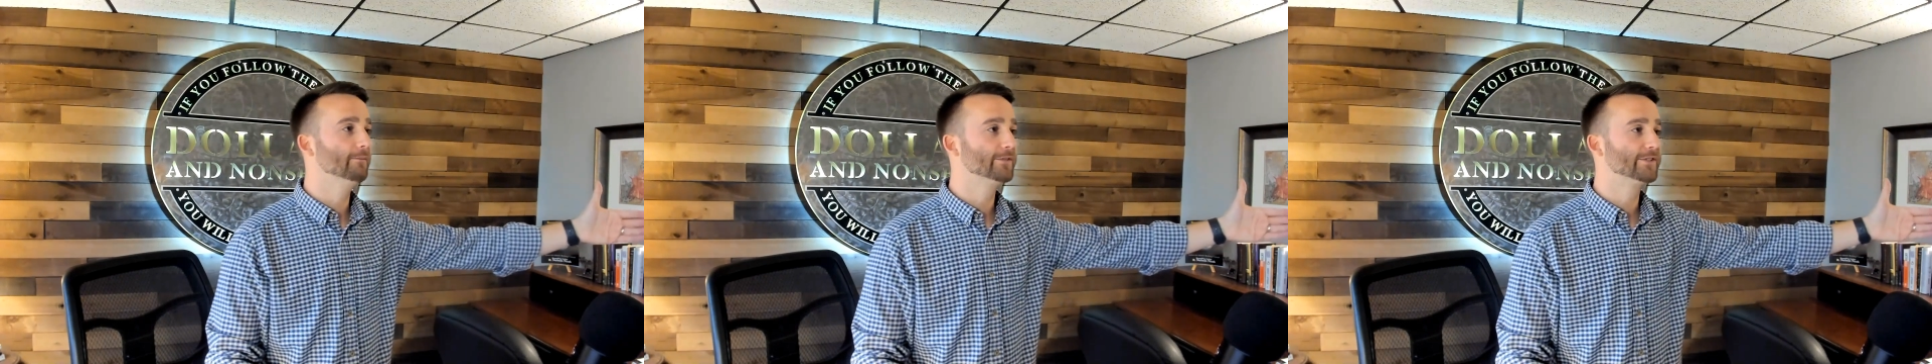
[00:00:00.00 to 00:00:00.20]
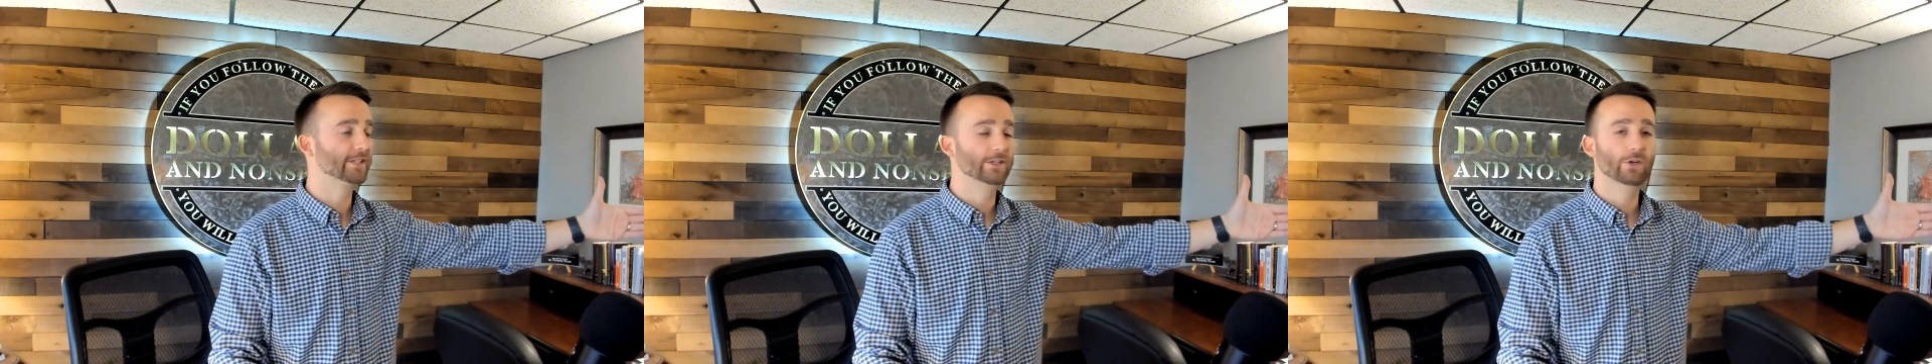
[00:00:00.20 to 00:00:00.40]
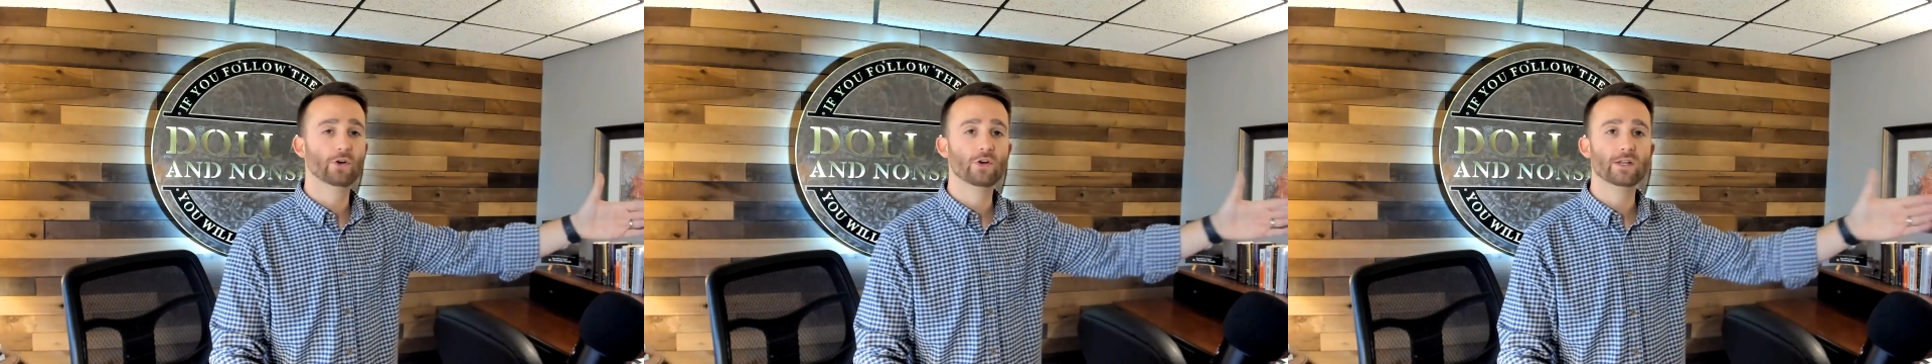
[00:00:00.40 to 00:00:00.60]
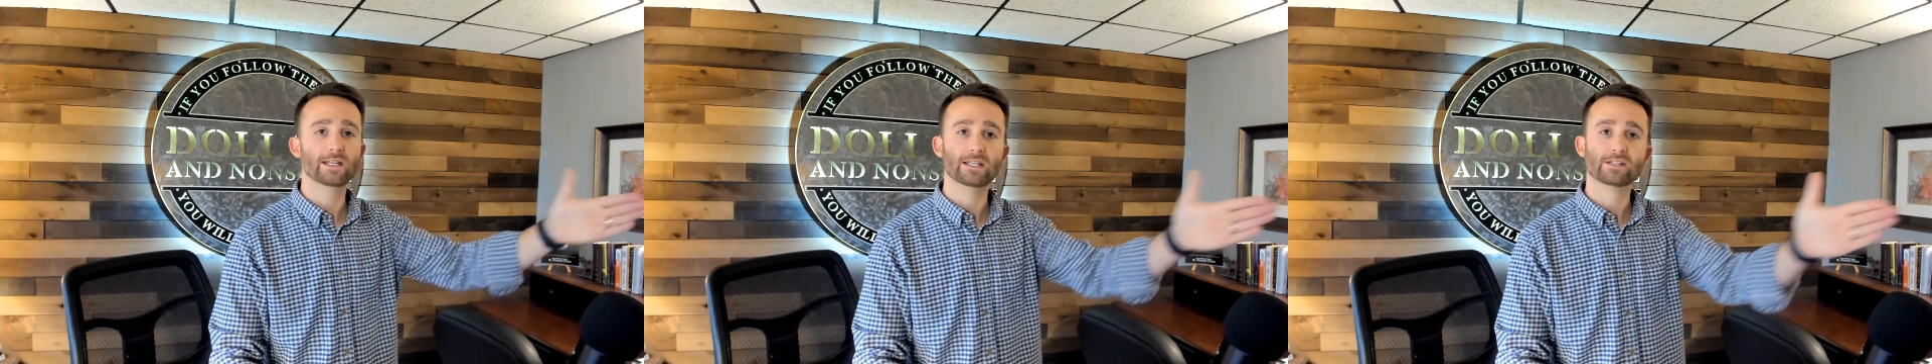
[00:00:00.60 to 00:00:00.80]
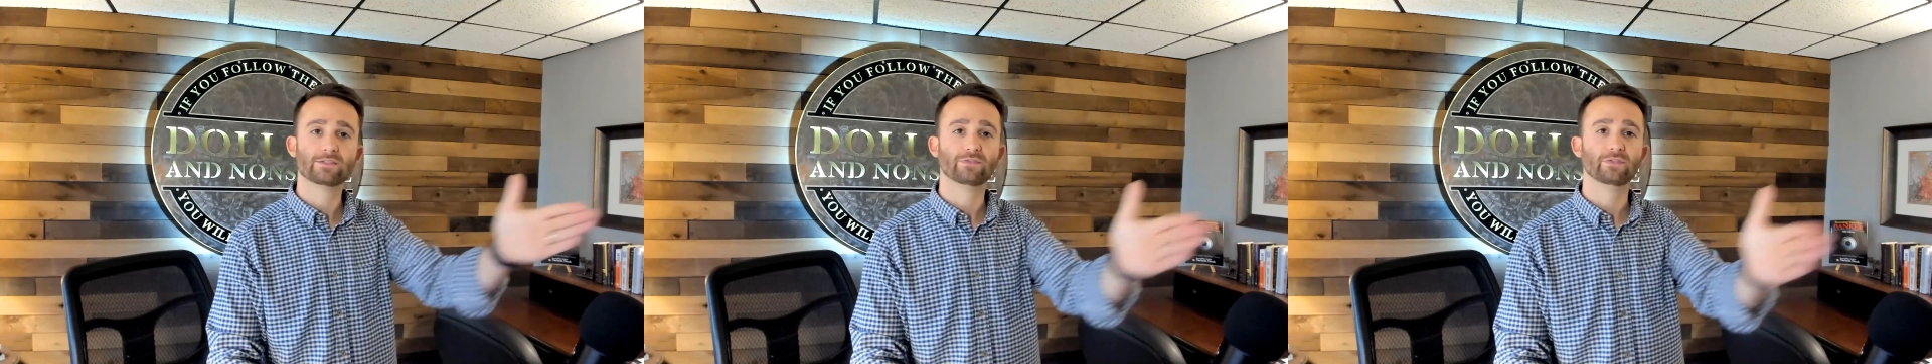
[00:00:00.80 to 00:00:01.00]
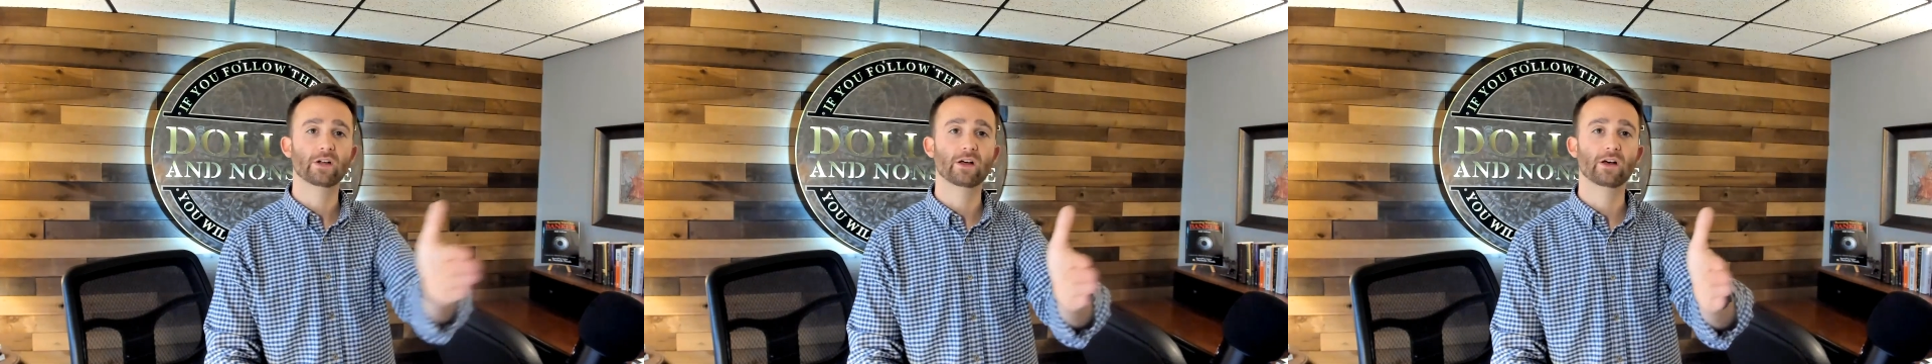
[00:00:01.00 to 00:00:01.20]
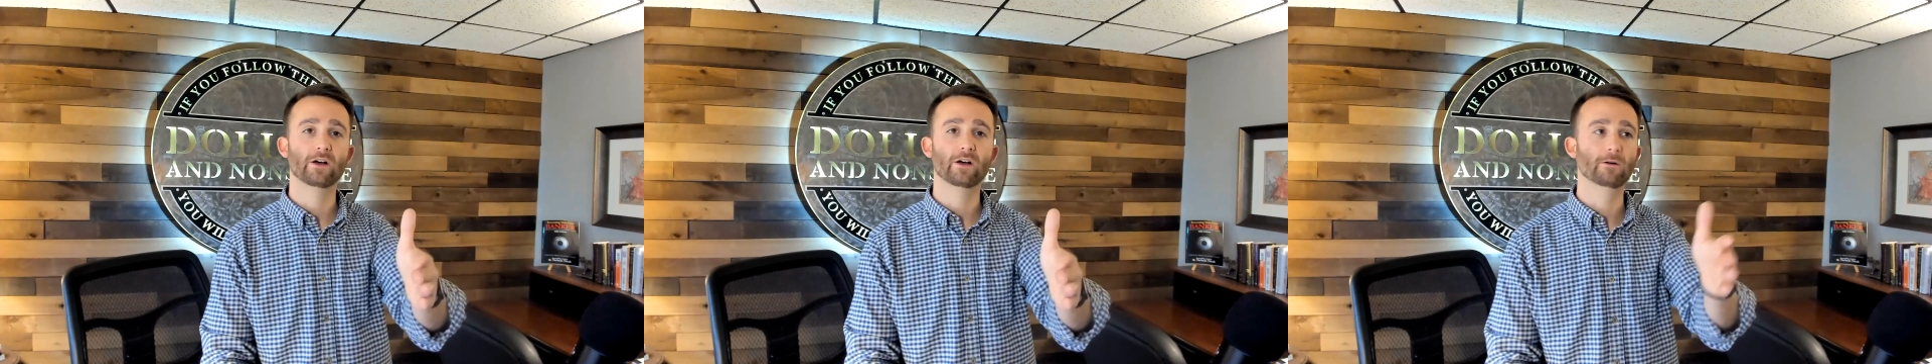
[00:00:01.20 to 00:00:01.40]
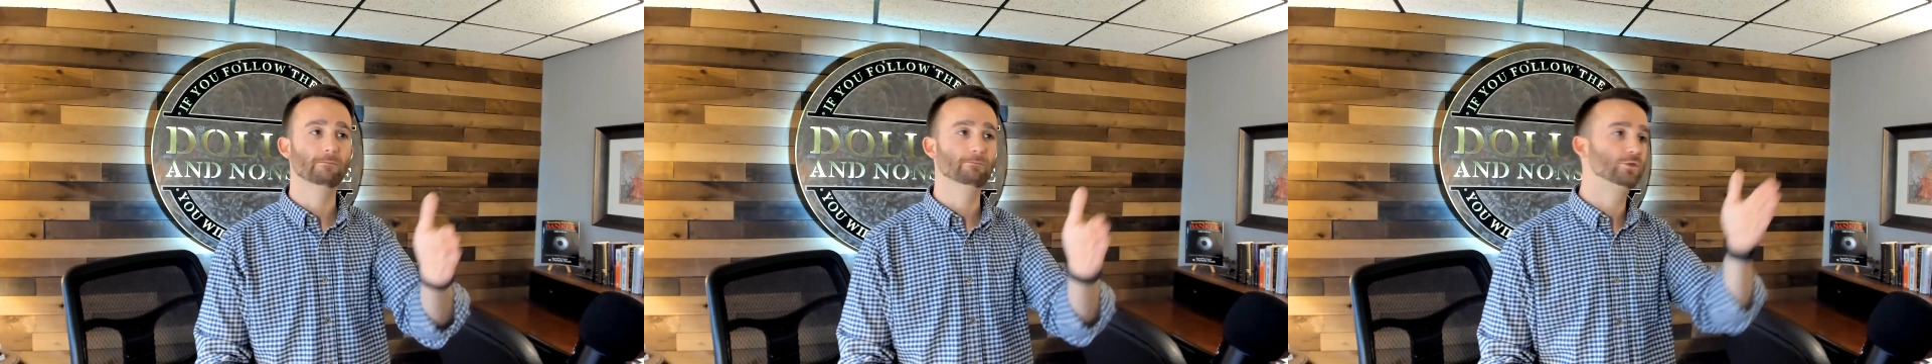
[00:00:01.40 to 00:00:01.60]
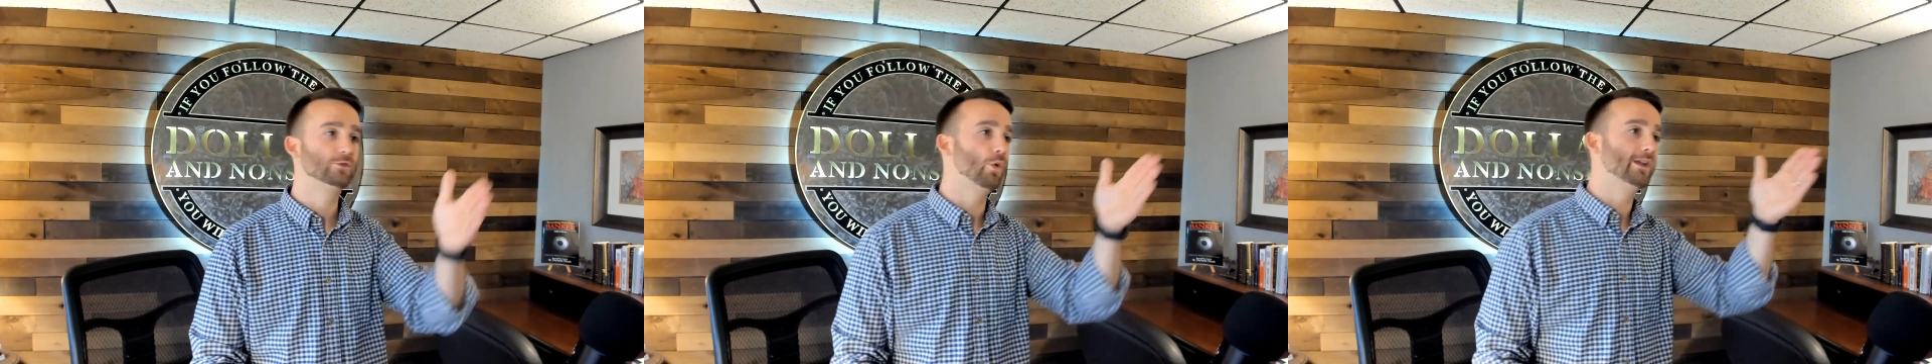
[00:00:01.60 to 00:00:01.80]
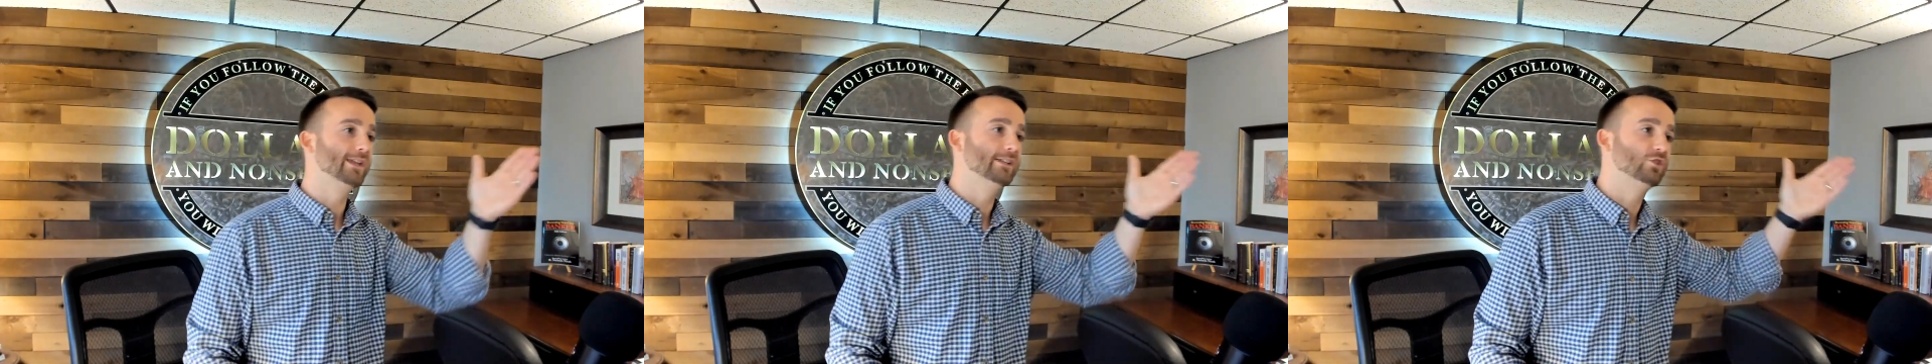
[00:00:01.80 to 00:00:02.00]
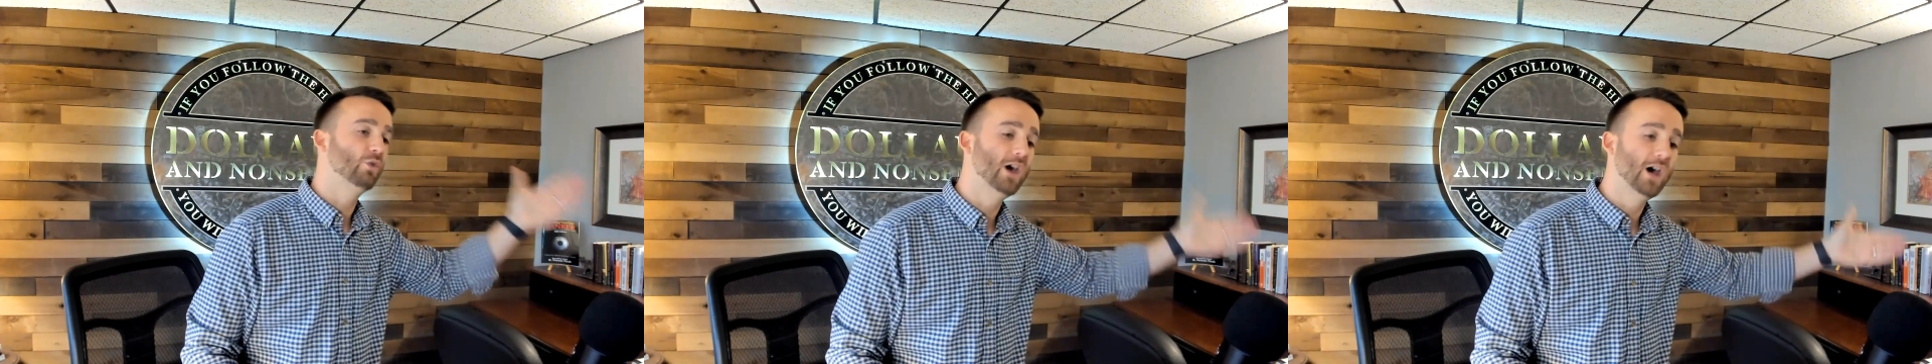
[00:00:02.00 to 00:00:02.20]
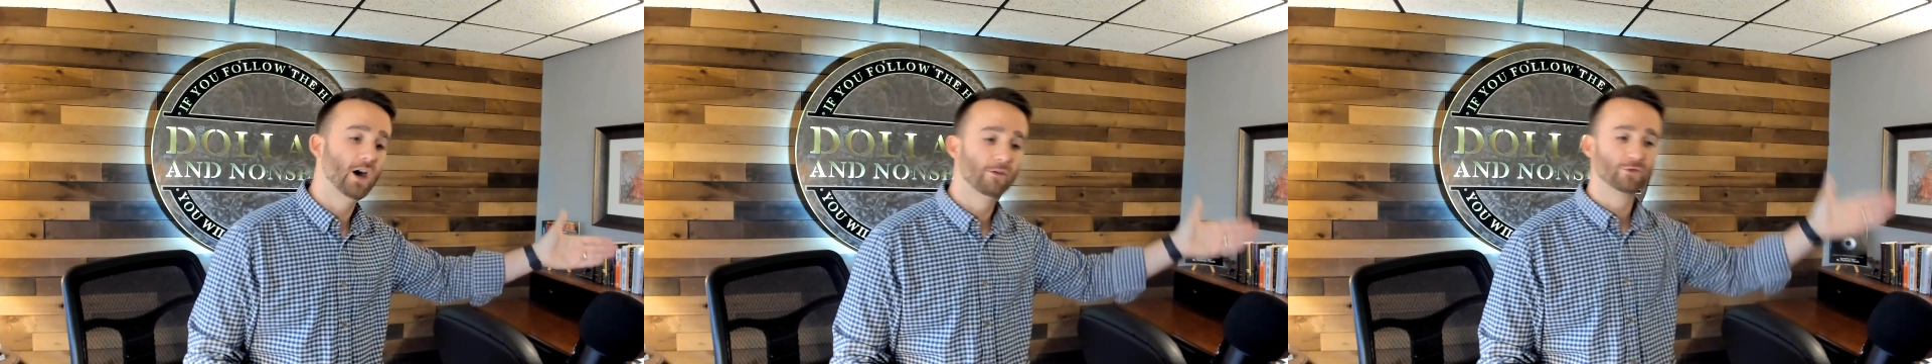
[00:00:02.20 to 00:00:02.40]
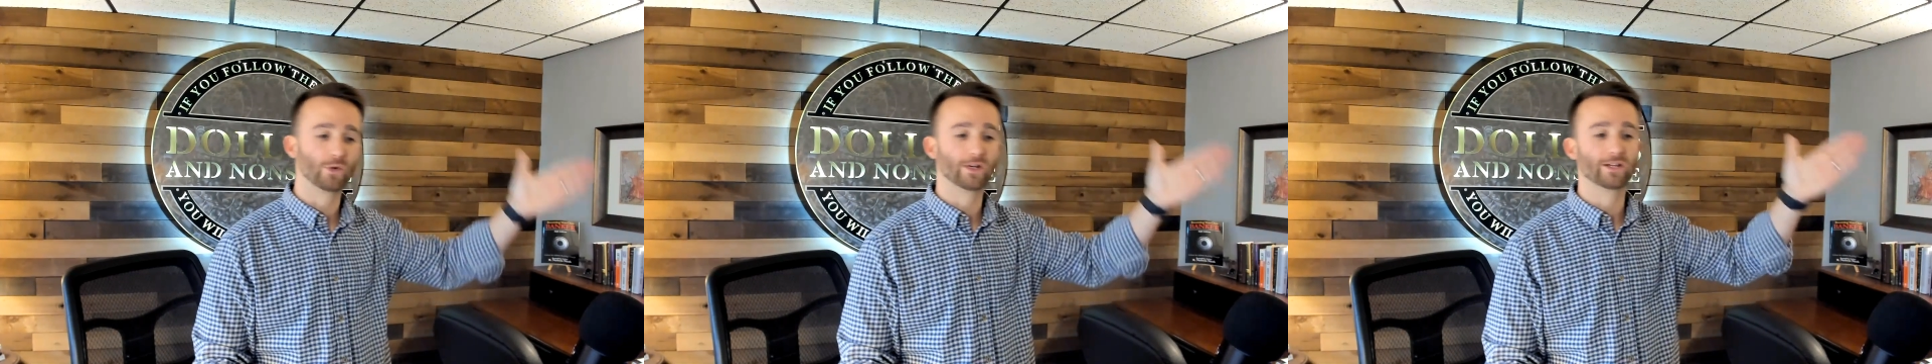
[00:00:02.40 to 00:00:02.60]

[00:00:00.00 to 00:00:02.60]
securities from 2012,